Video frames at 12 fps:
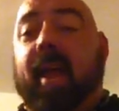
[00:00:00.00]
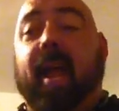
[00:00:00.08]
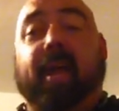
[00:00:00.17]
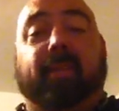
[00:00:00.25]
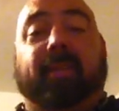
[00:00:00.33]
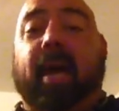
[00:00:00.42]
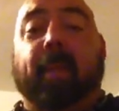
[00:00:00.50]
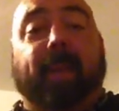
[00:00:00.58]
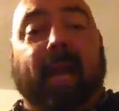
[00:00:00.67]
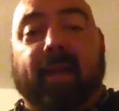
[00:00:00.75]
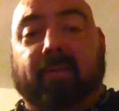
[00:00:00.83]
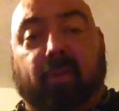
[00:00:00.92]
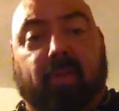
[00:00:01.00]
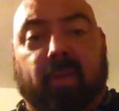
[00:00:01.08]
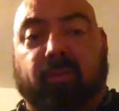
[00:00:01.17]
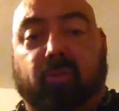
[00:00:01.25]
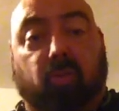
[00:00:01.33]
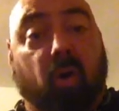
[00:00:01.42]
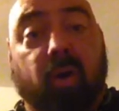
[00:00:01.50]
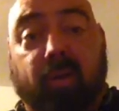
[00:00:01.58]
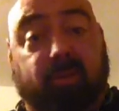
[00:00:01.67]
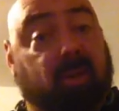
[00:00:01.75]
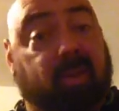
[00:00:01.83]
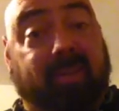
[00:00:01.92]
hey, the top guys are the
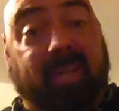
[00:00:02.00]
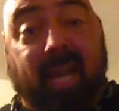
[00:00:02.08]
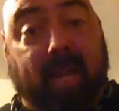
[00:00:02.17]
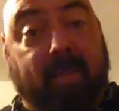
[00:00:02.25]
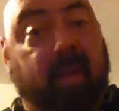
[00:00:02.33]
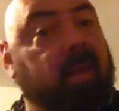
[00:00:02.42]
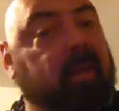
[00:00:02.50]
strongest all the time.